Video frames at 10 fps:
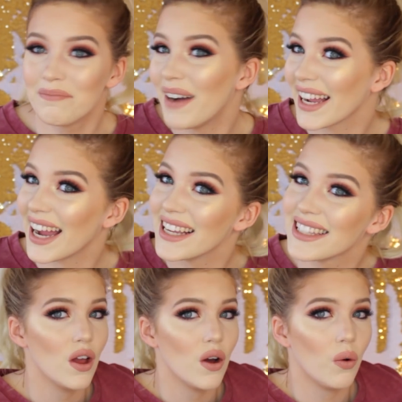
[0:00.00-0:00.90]
Bye guys.
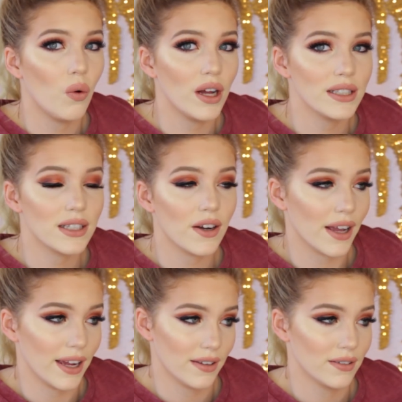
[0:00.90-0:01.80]

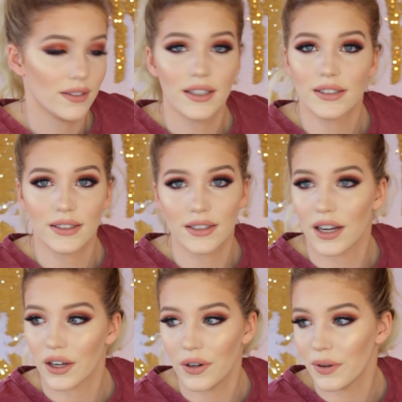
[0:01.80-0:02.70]
Okay, this is
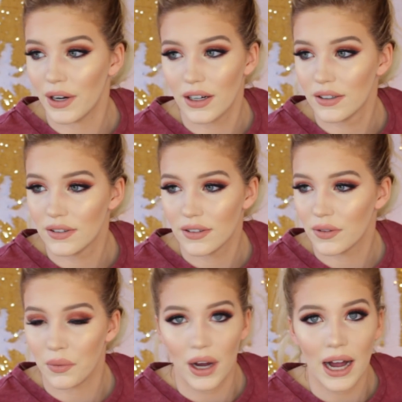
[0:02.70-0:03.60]
not going well.
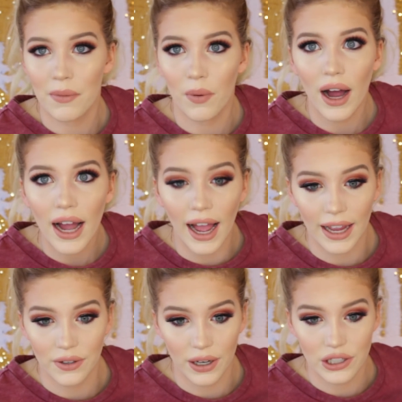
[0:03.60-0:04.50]

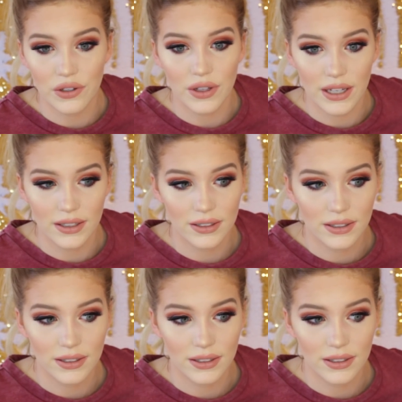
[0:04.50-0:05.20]
Why do I do this?